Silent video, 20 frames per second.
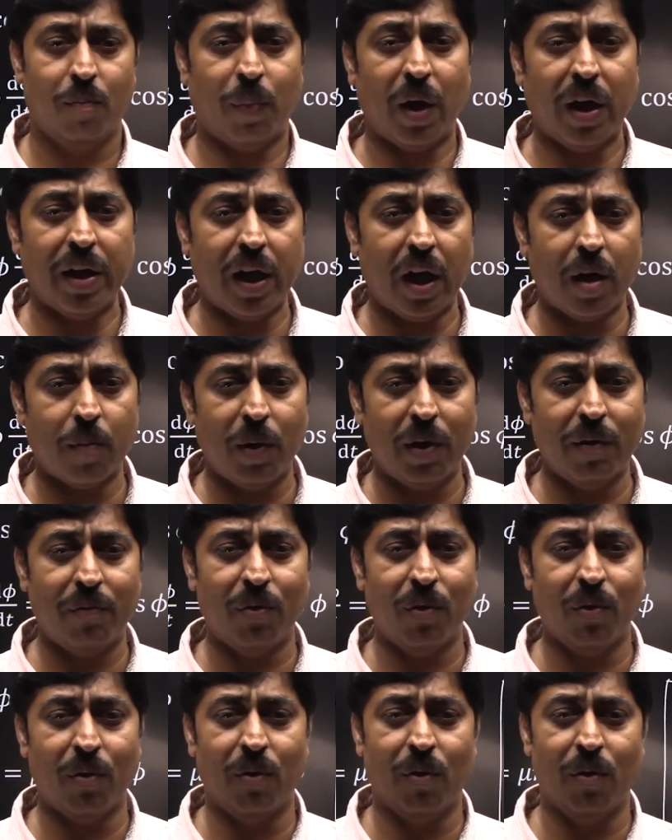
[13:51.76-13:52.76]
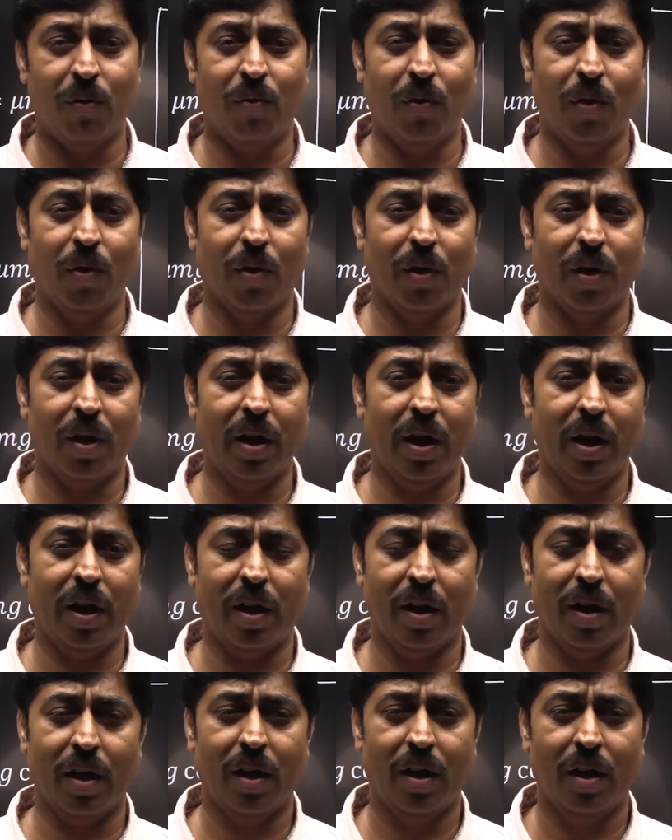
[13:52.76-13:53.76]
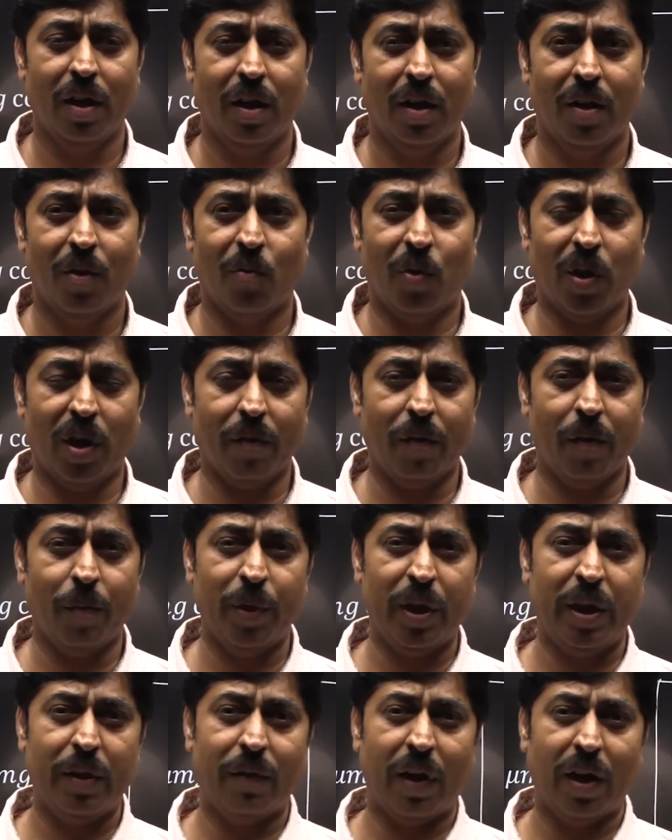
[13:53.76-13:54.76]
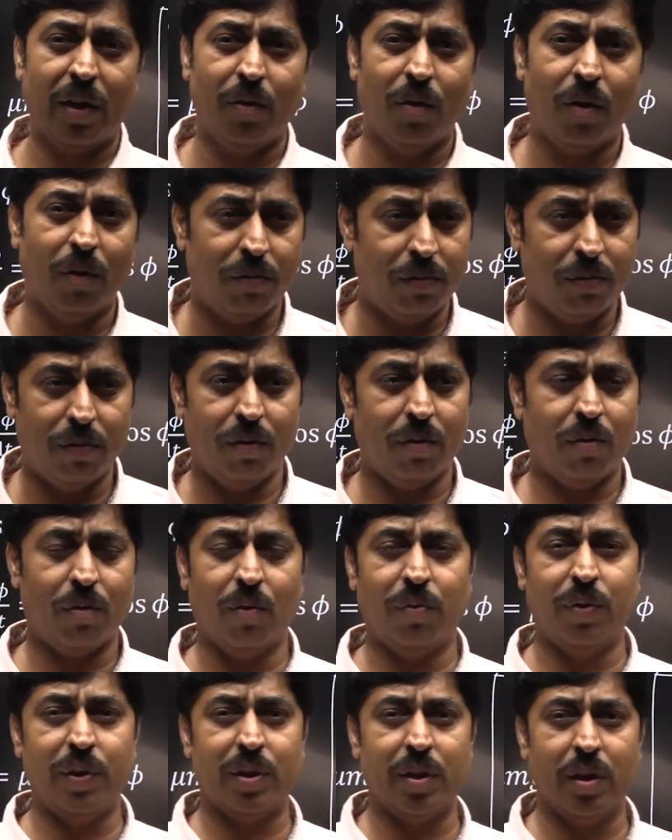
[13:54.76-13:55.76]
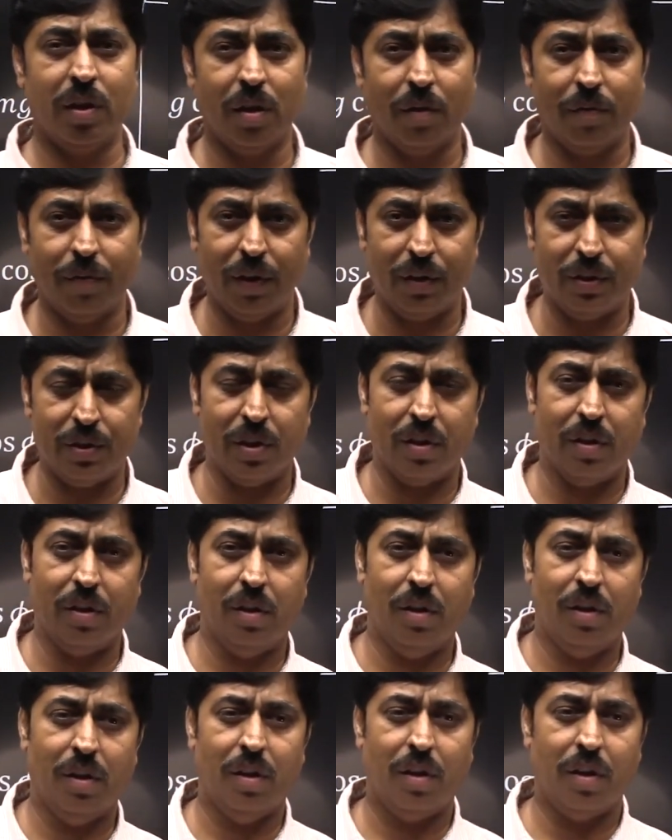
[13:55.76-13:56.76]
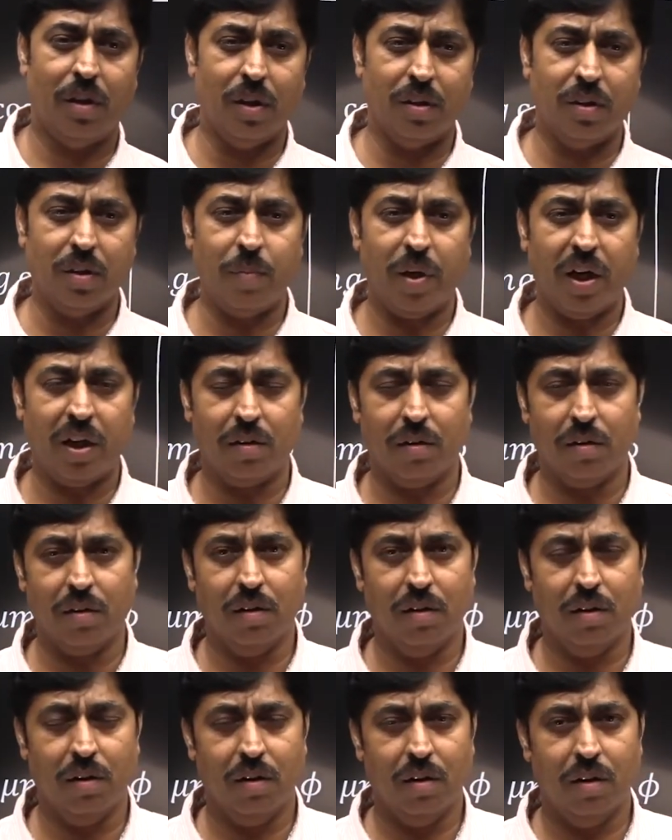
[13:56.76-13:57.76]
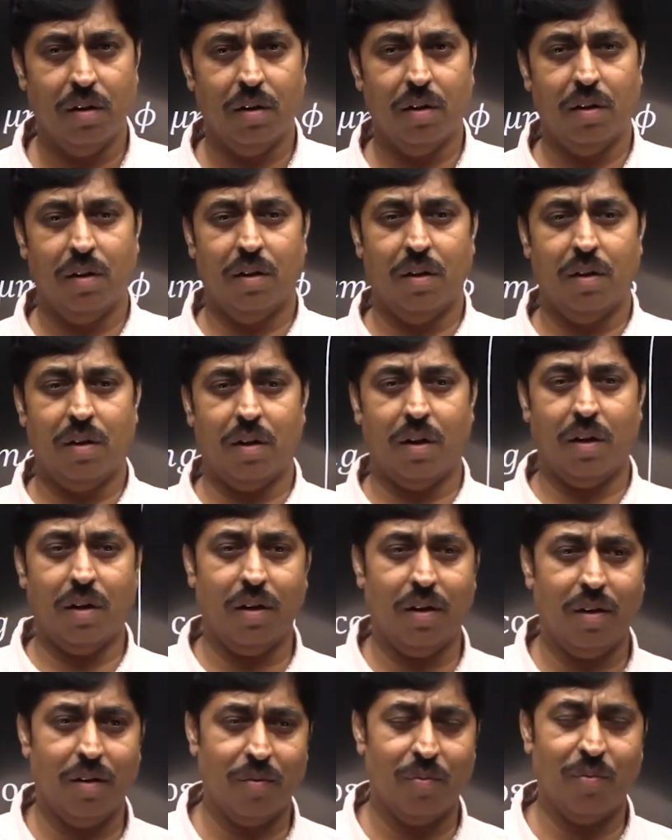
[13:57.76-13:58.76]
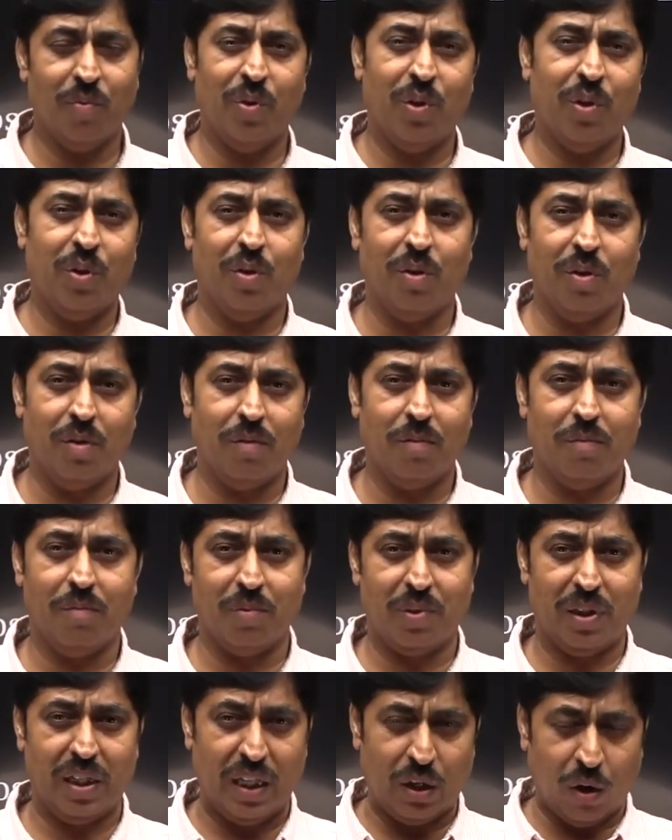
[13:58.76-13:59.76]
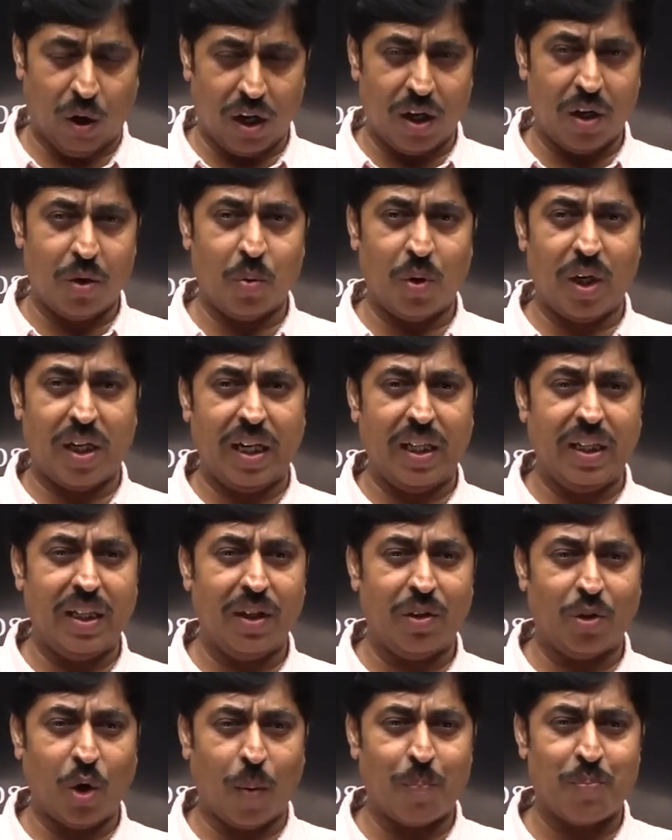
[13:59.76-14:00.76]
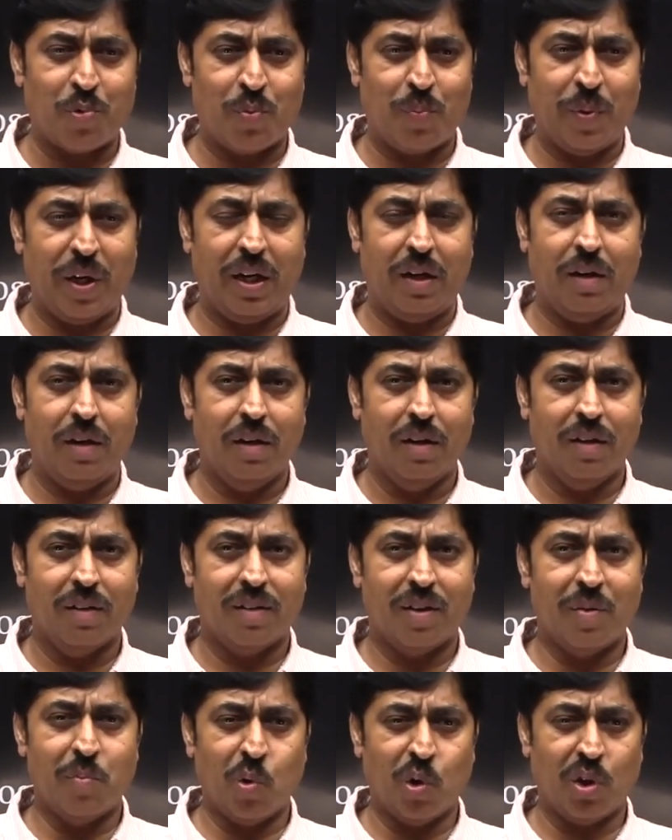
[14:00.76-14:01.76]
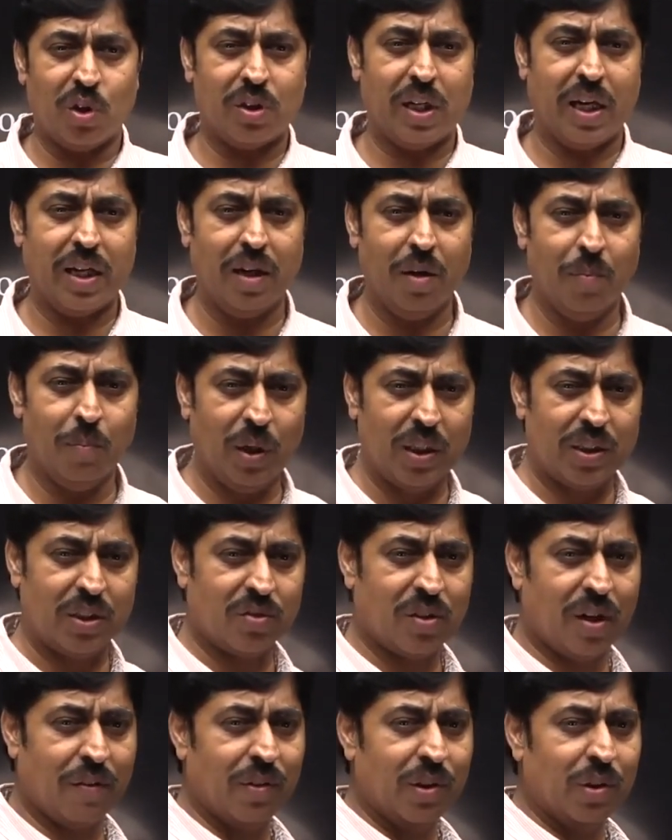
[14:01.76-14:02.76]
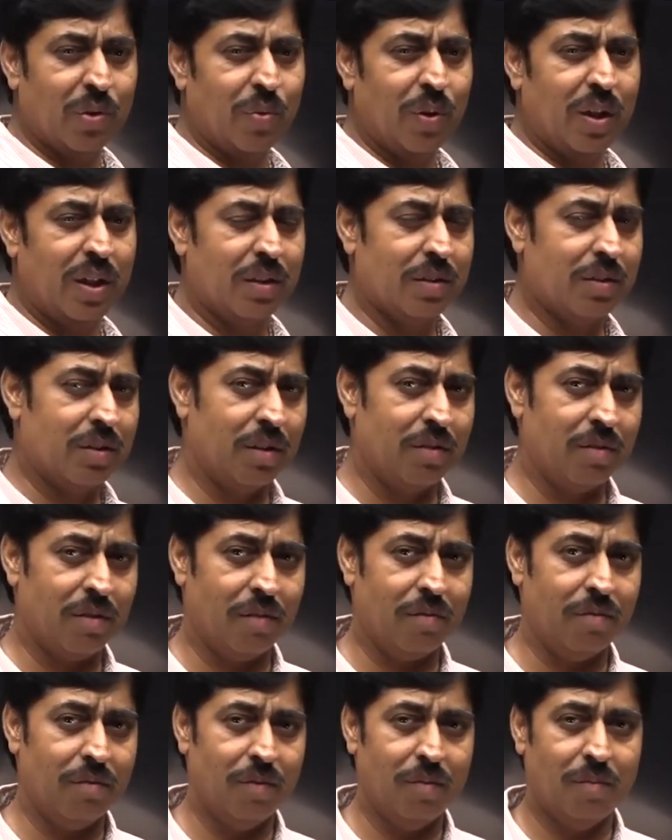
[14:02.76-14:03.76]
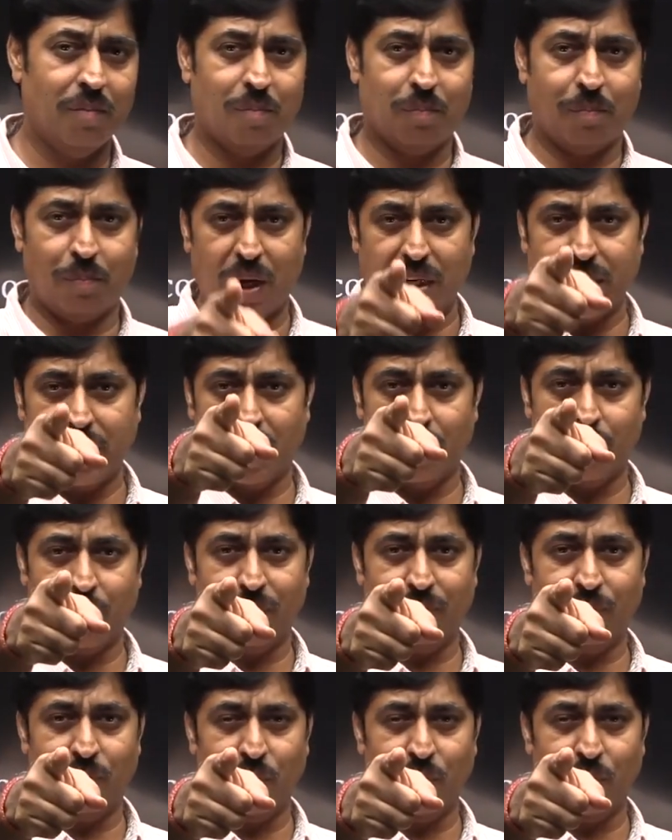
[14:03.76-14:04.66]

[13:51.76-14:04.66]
pi r by 4, 4 great. Whatever be the value of coefficient of friction does not matter. Uh, in order to attain the top speed, the motorcycle must travel through a distance of pi r by